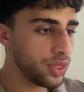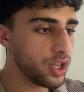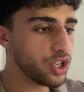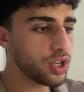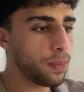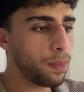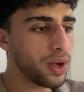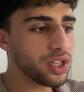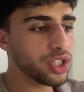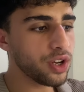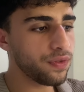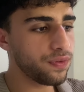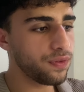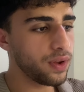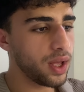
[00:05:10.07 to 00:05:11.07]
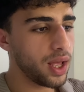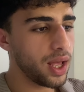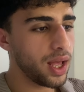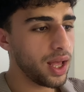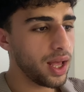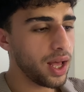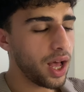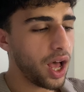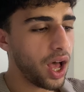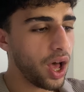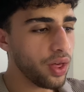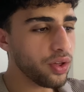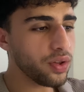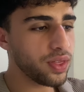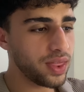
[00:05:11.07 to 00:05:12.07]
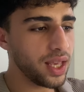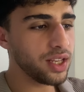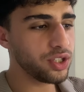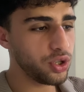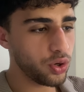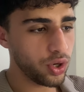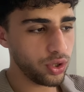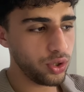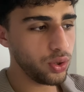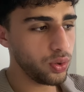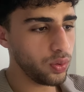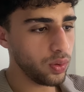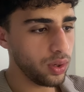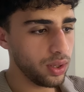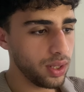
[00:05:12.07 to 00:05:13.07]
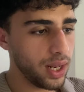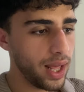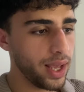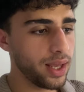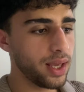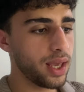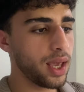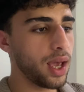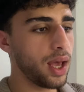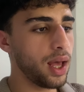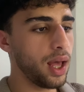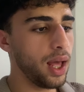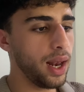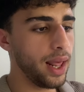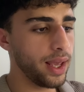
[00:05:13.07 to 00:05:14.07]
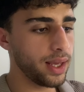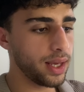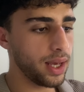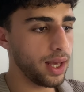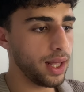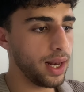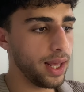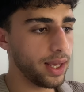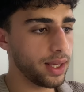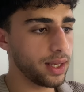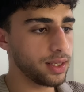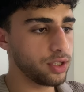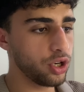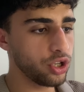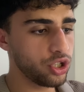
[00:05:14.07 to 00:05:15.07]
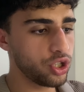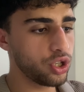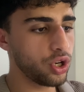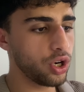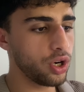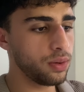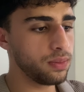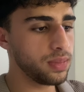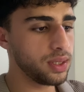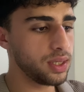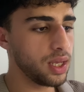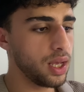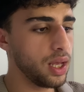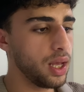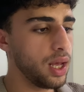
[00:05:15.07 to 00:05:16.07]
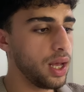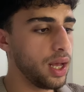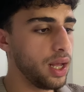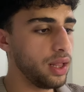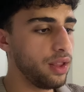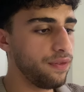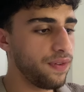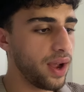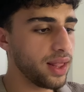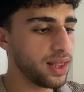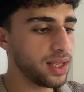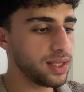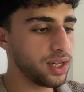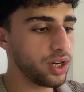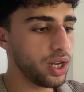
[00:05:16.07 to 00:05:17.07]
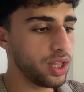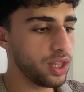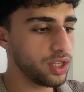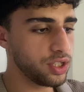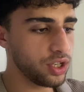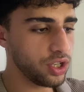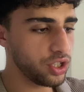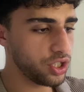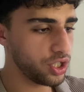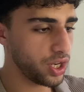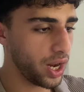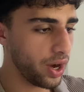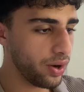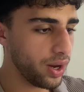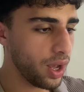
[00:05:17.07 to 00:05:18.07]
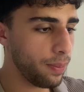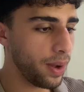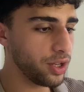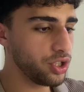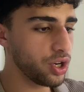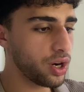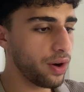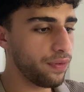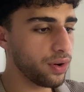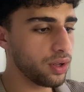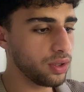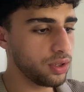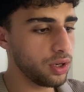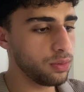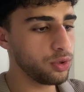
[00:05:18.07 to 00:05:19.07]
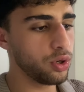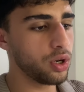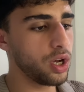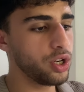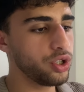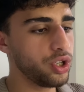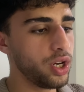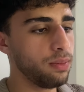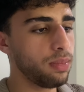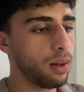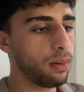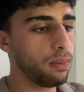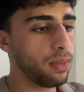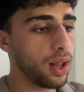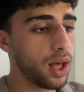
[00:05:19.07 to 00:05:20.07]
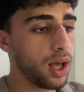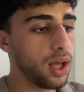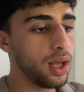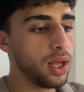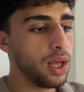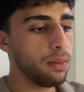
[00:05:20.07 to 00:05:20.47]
There's a bunch of other things you could do, like search terms, define the search area by geographical terms, so country, blah, blah, blah.